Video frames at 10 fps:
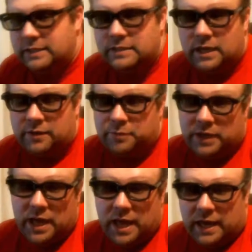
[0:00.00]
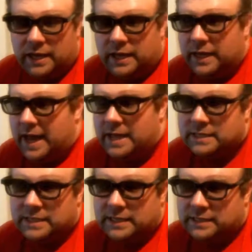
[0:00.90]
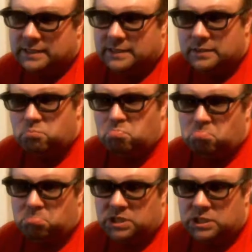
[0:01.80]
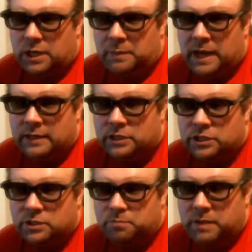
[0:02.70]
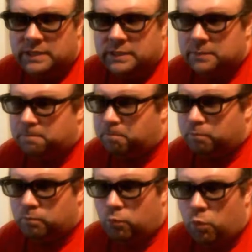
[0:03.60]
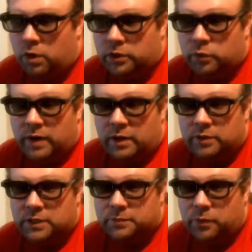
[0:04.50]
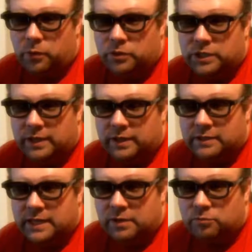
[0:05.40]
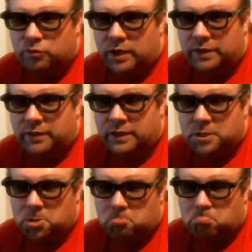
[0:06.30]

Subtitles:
stuff. But as is, it's not a bad, just basic wander around, explore, check things out, try things.